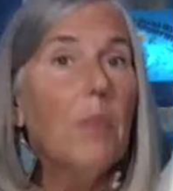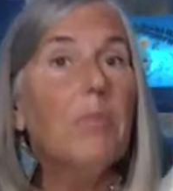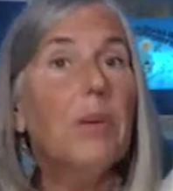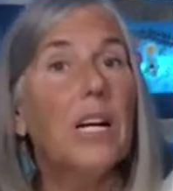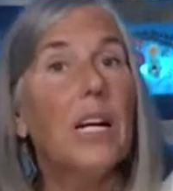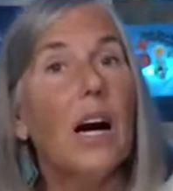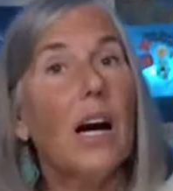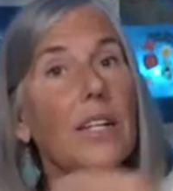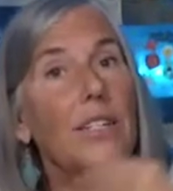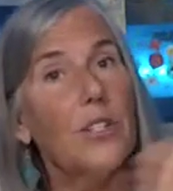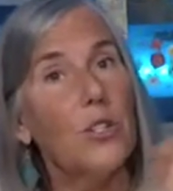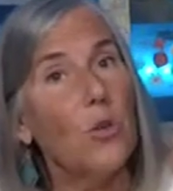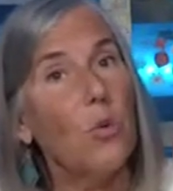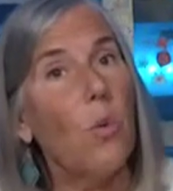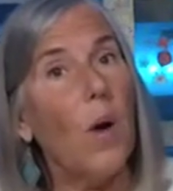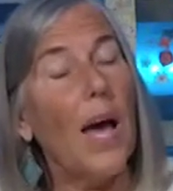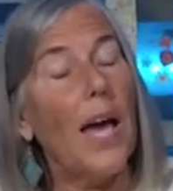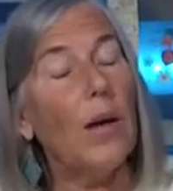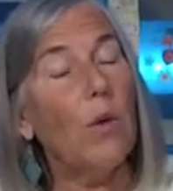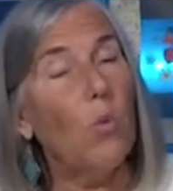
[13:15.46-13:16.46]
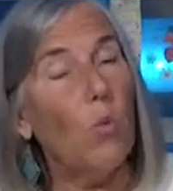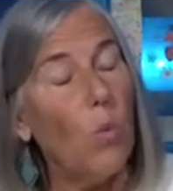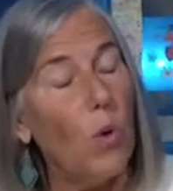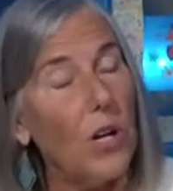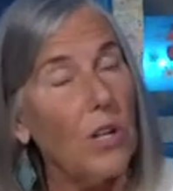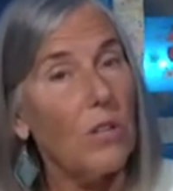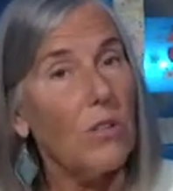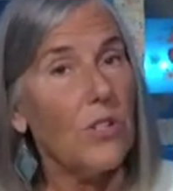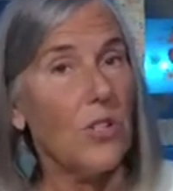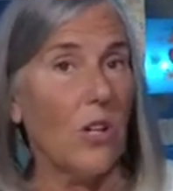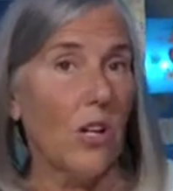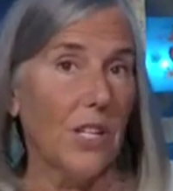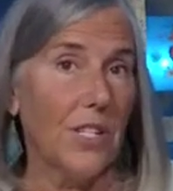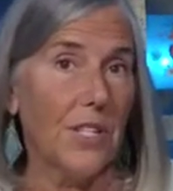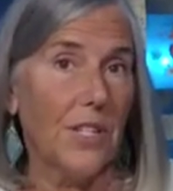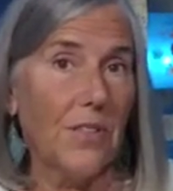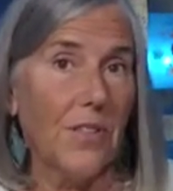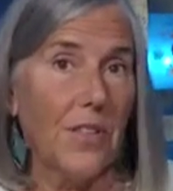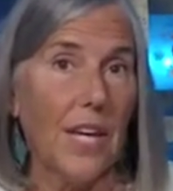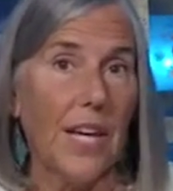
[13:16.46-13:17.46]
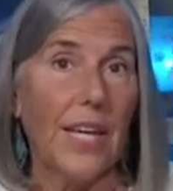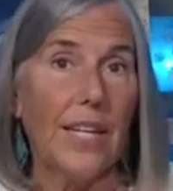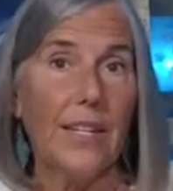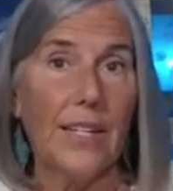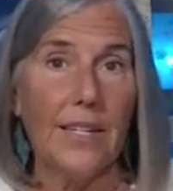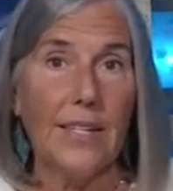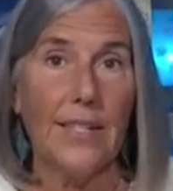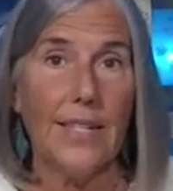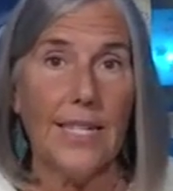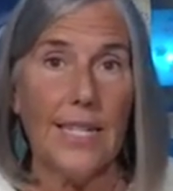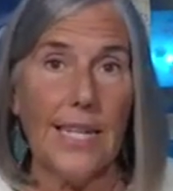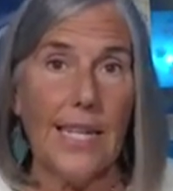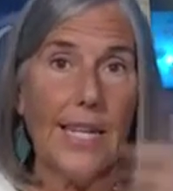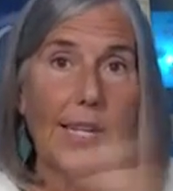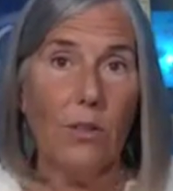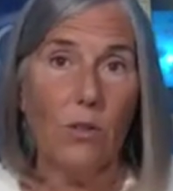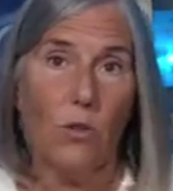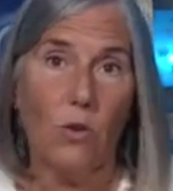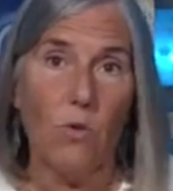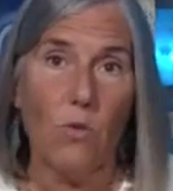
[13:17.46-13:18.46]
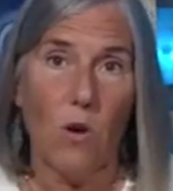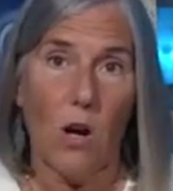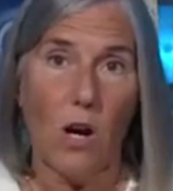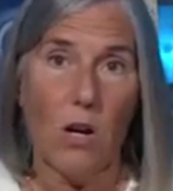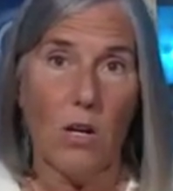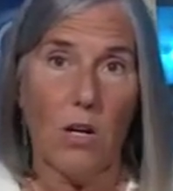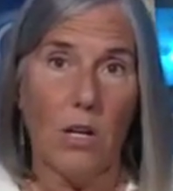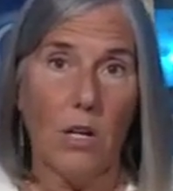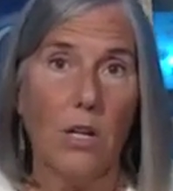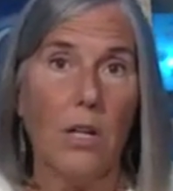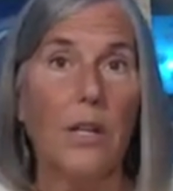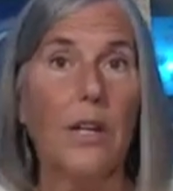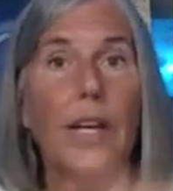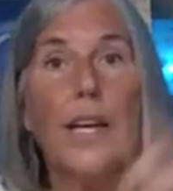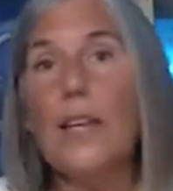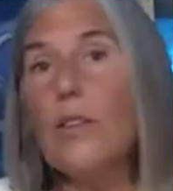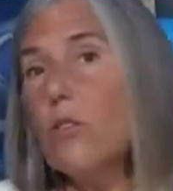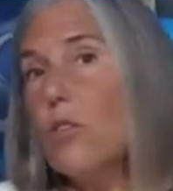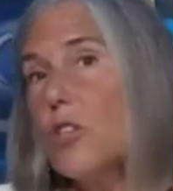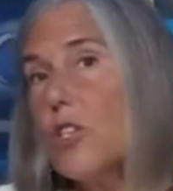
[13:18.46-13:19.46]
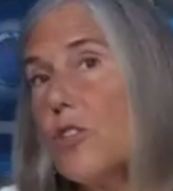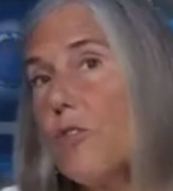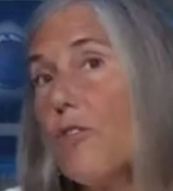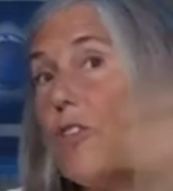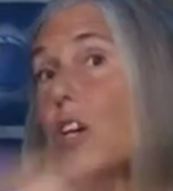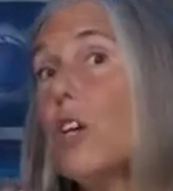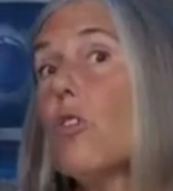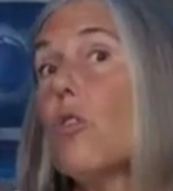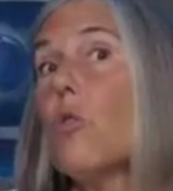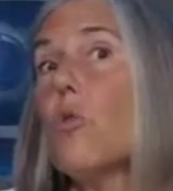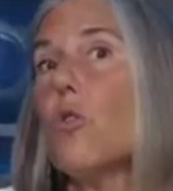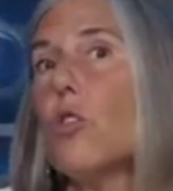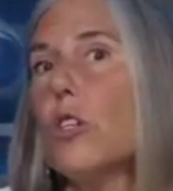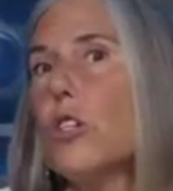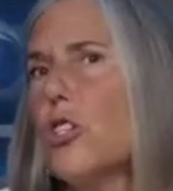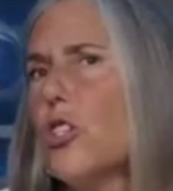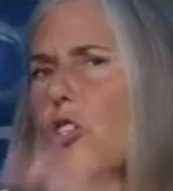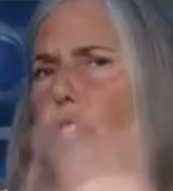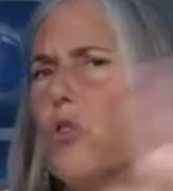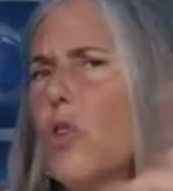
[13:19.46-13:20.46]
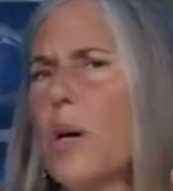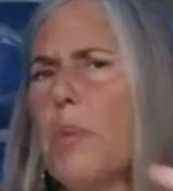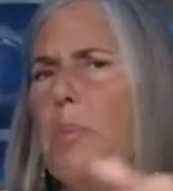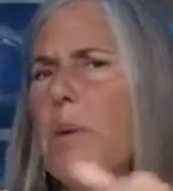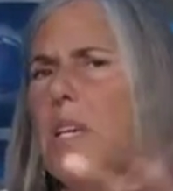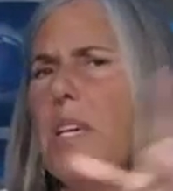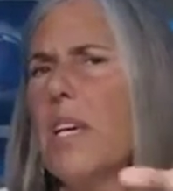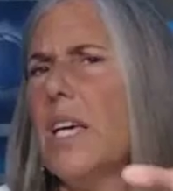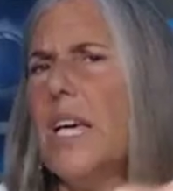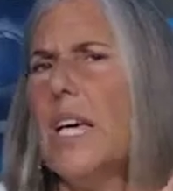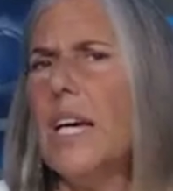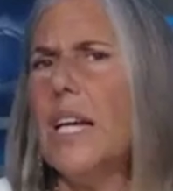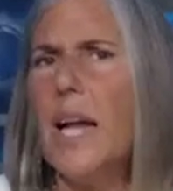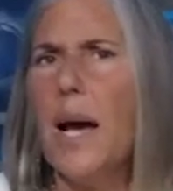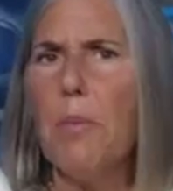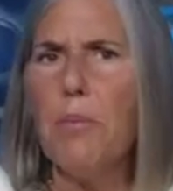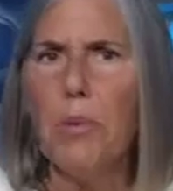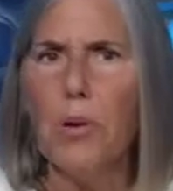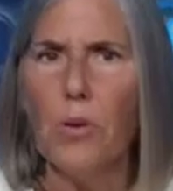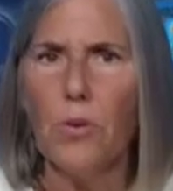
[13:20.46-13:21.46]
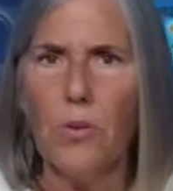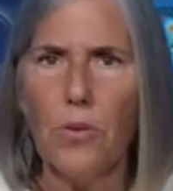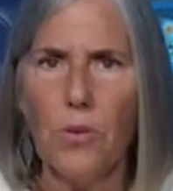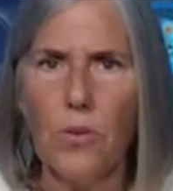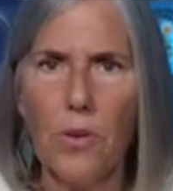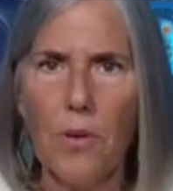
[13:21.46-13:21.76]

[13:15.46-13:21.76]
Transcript: because the way we're taught to think is either or. Either it's fear or it's joy, but you can't have both.